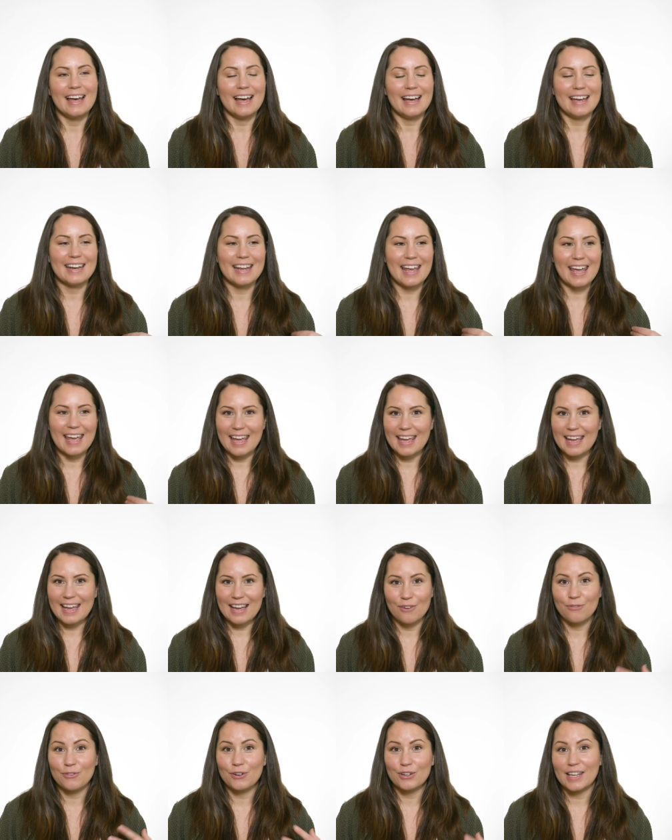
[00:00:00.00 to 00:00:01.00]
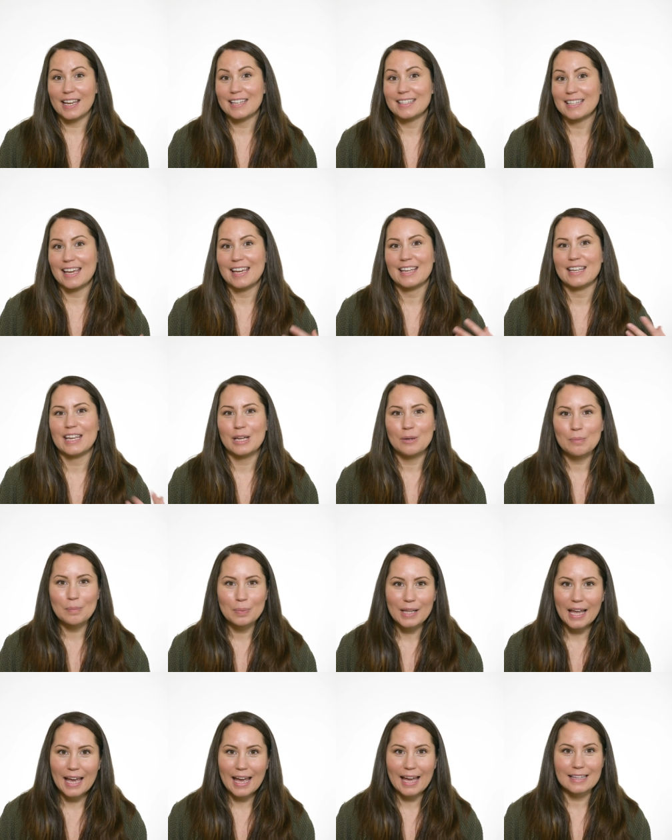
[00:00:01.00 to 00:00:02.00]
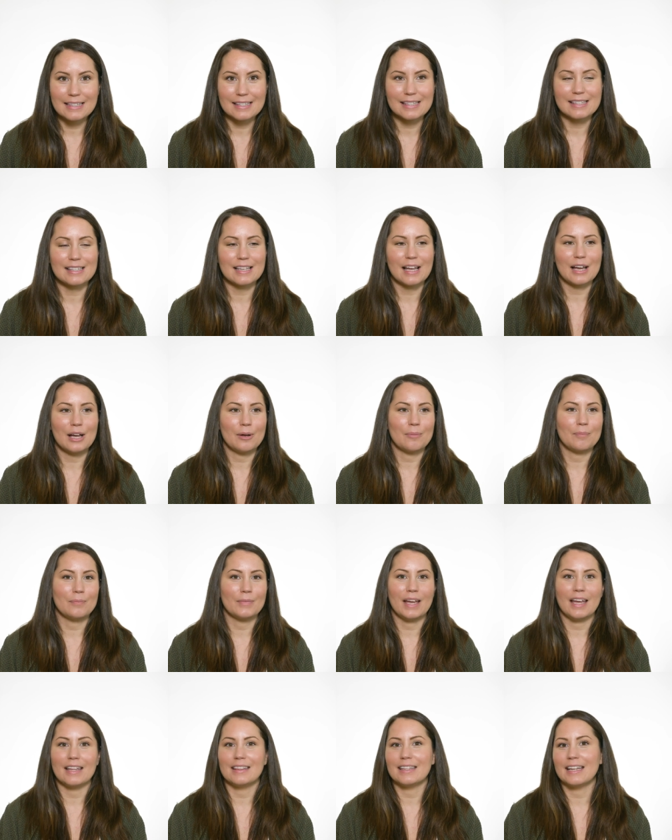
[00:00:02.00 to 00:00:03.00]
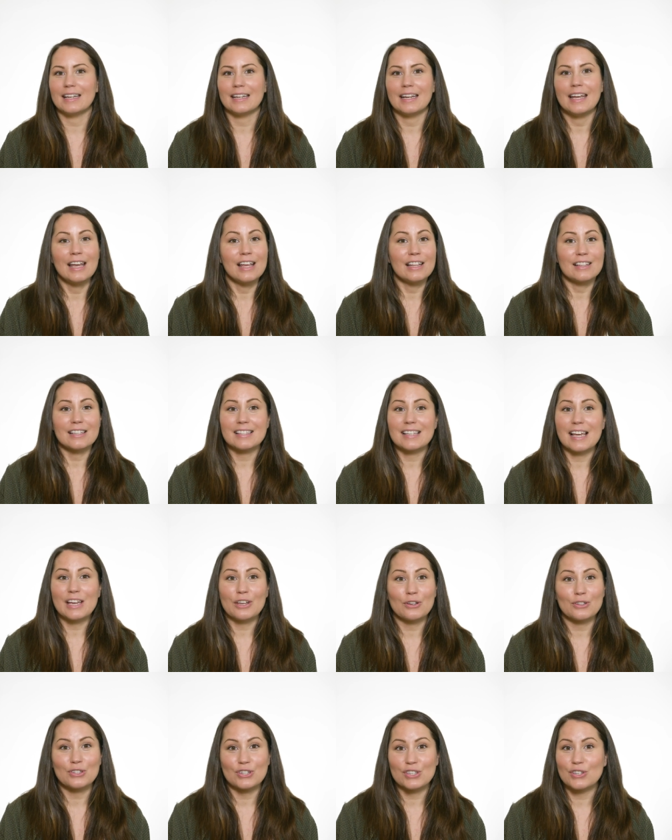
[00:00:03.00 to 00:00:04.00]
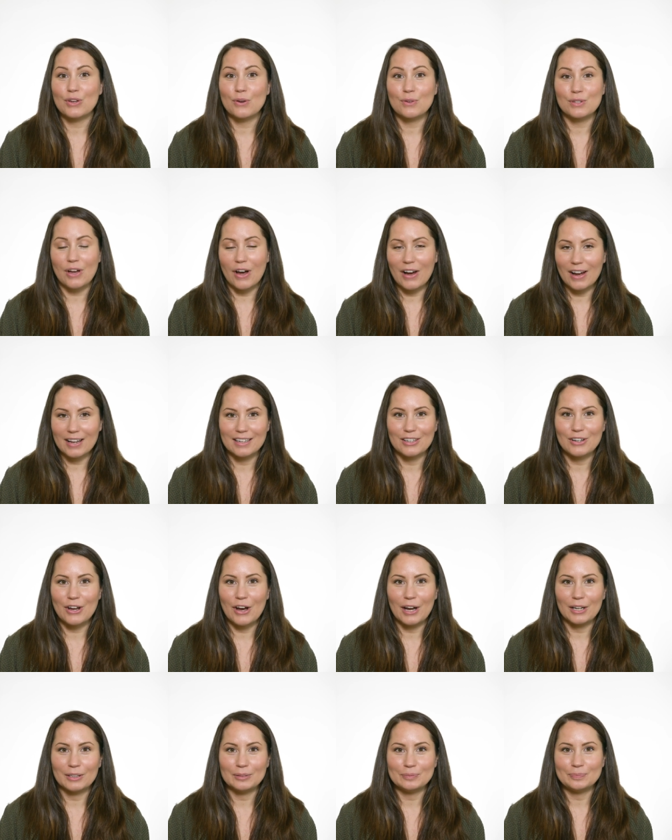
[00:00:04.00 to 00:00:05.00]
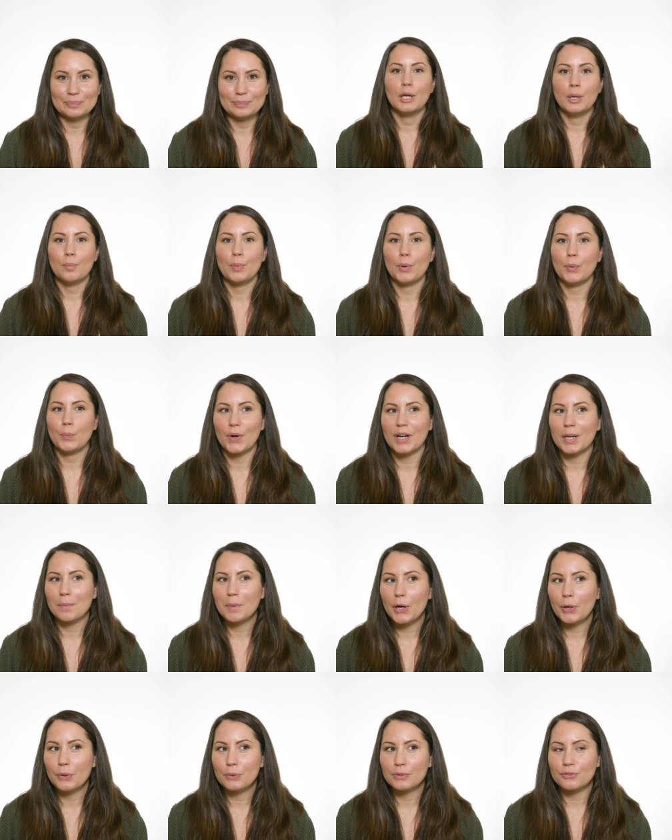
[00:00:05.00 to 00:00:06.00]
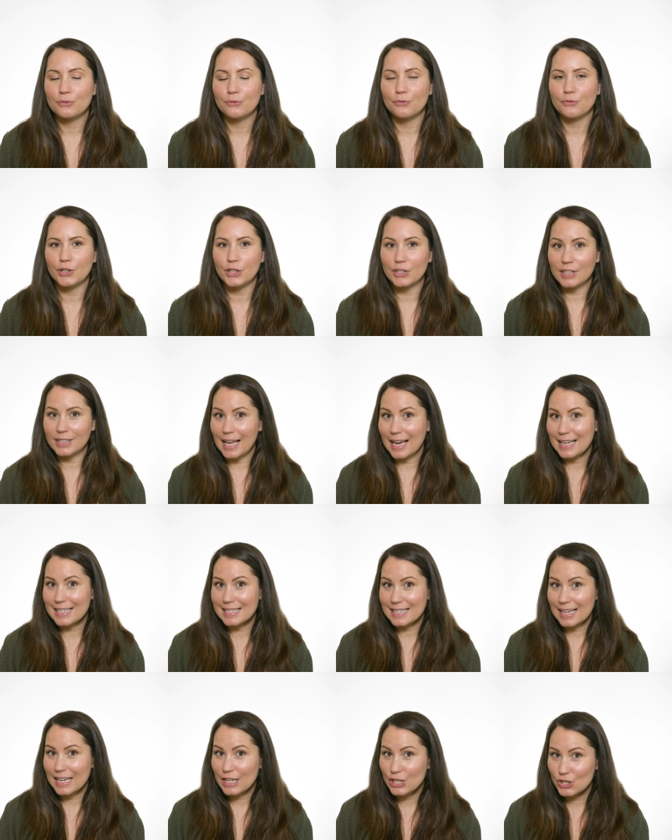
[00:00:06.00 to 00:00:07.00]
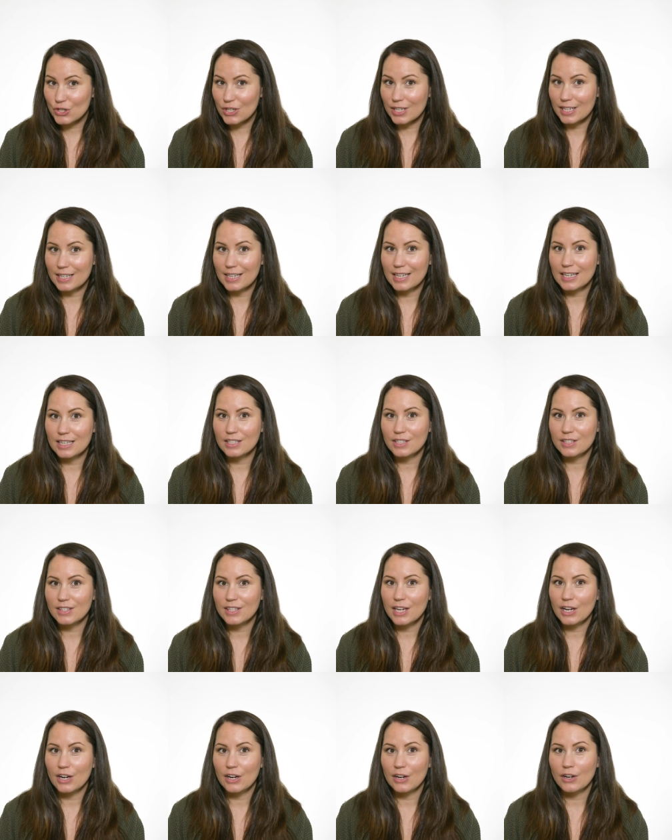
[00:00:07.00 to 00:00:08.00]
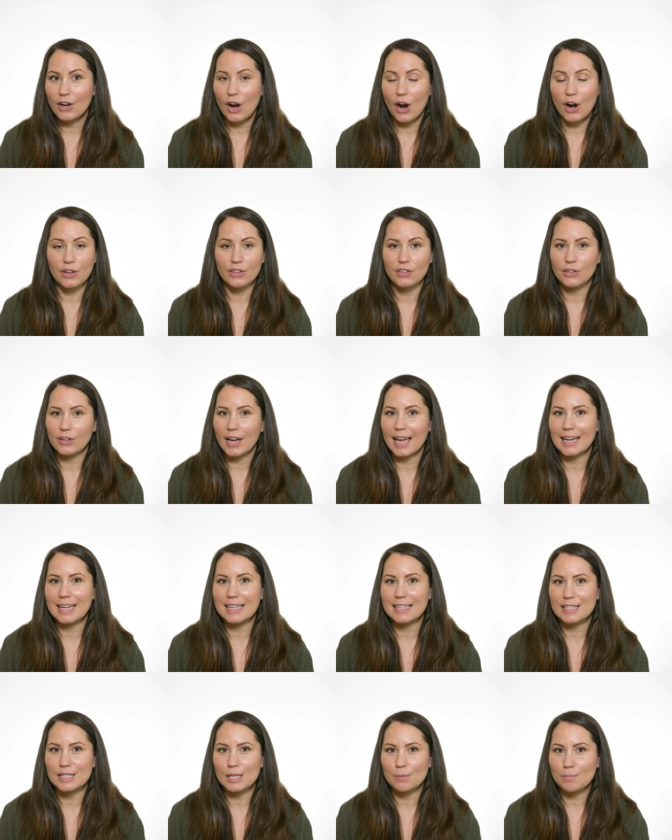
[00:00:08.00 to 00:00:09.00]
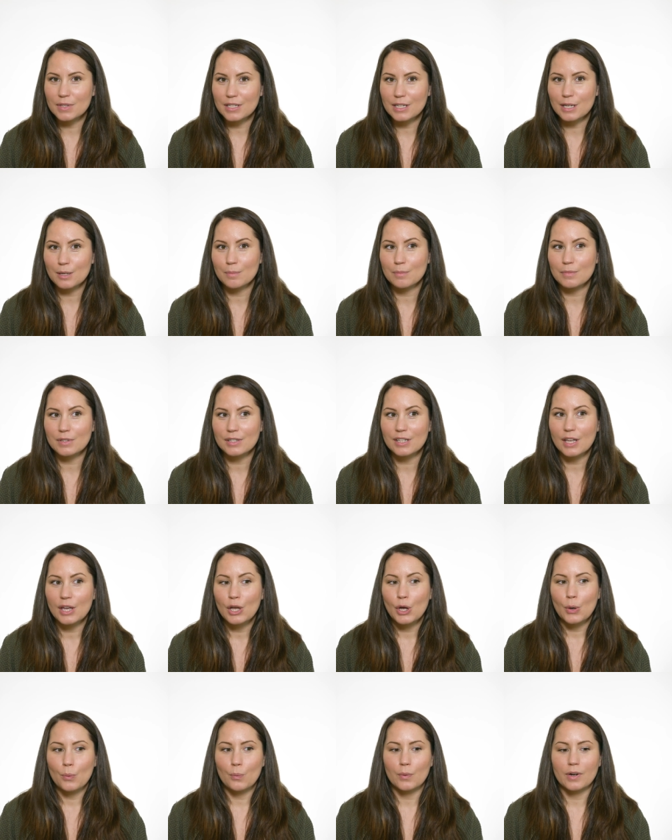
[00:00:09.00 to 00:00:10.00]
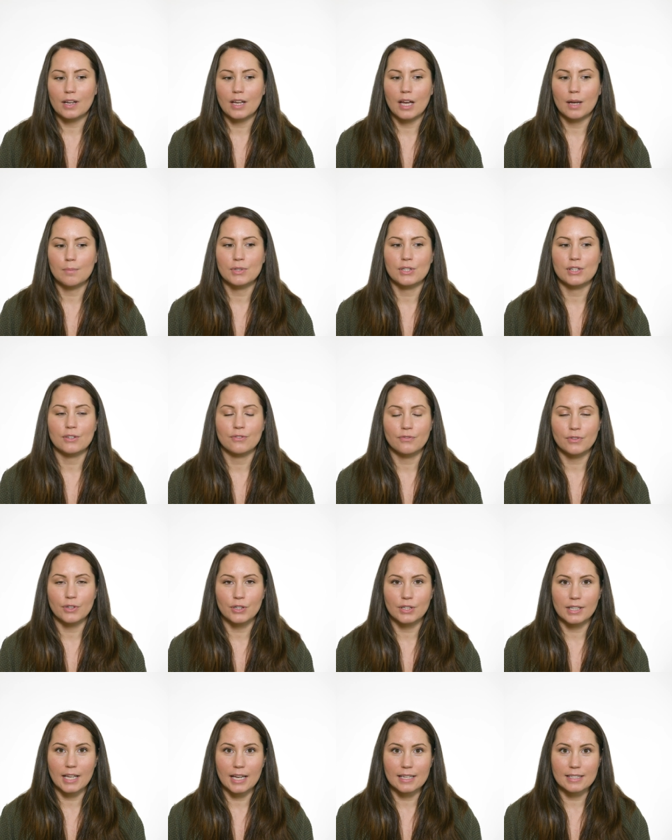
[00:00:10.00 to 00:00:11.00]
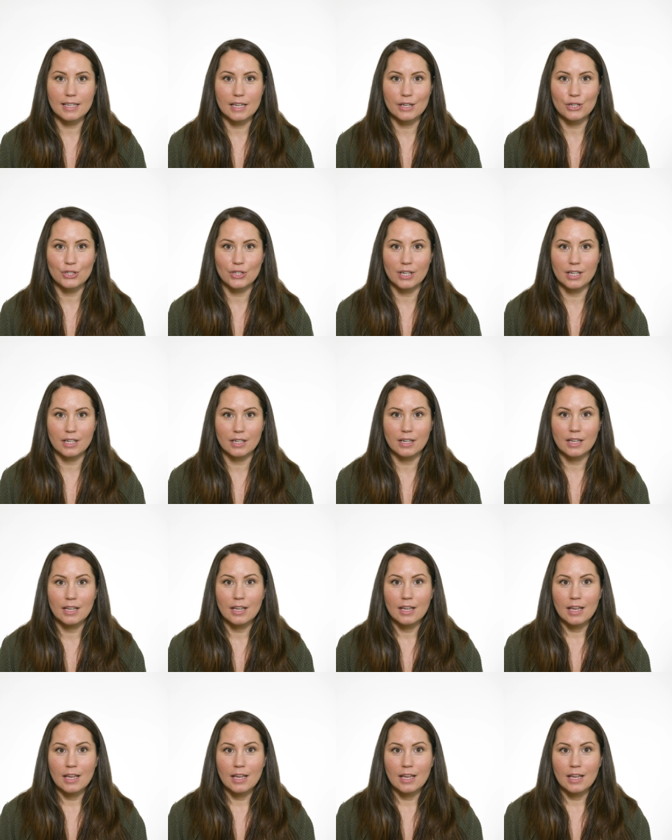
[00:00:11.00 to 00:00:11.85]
an a, a fertilized egg implants. Um, and then the cycle just goes on and on. But what about fertilization? Is there, are there any symptoms when it comes to fertilization?